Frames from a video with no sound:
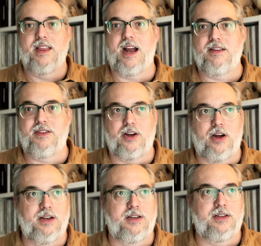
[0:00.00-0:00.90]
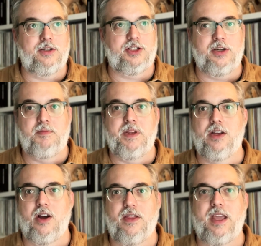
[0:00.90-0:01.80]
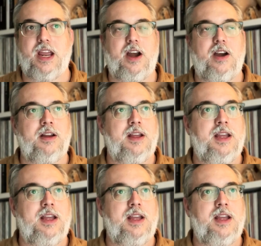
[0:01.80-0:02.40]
I thought should be on there.